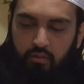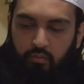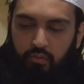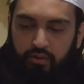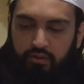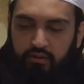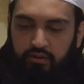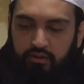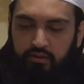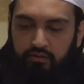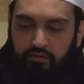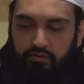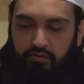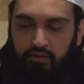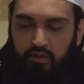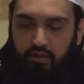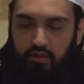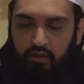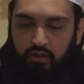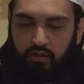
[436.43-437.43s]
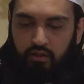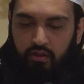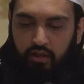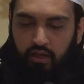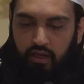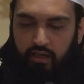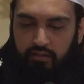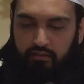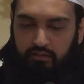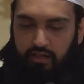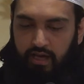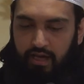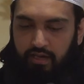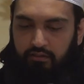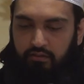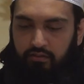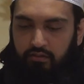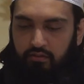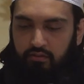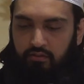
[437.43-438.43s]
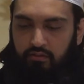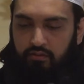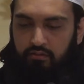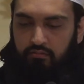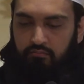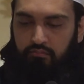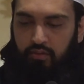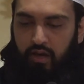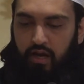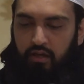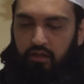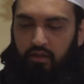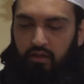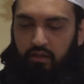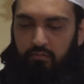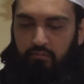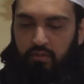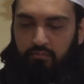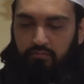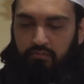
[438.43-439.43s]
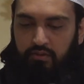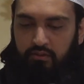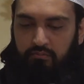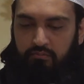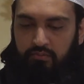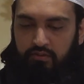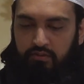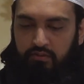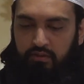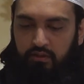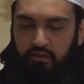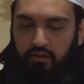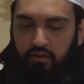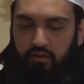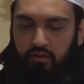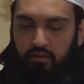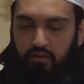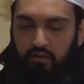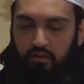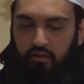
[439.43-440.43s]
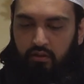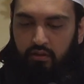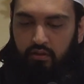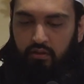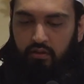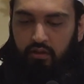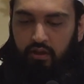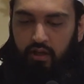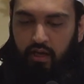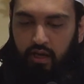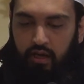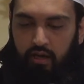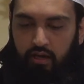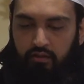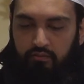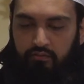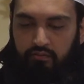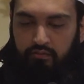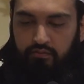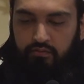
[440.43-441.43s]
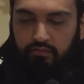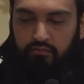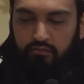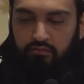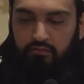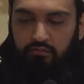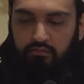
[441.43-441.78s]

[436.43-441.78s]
which is entitled by Imam Tirmidhi as